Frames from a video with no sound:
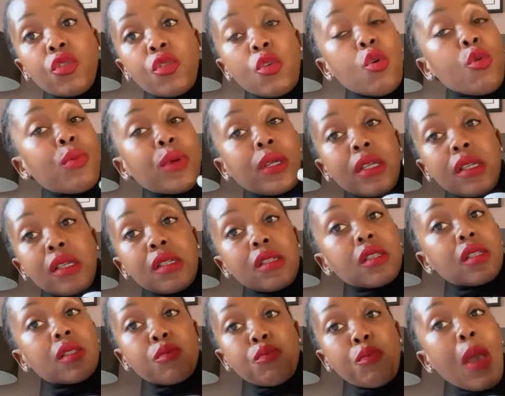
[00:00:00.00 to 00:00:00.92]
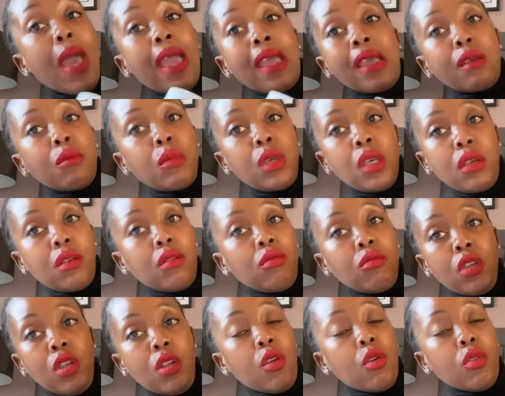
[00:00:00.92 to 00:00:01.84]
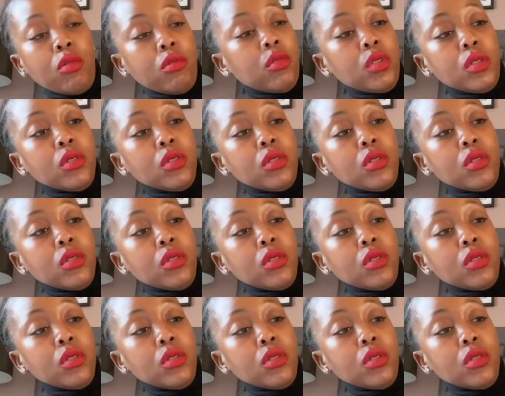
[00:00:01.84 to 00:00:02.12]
Nobody is paying me, you know,